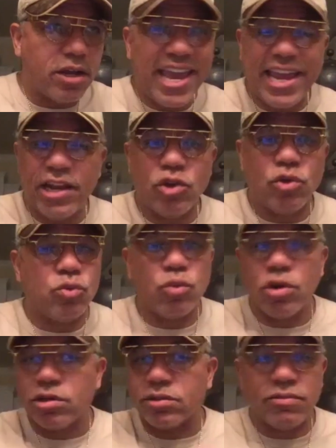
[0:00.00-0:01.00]
K Loop
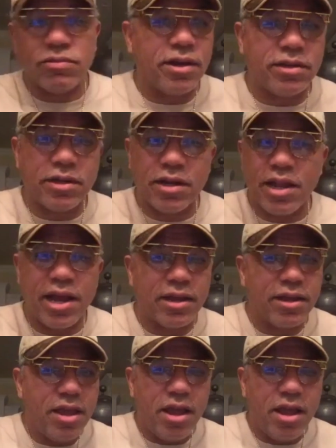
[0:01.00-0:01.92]
worked them around the clock.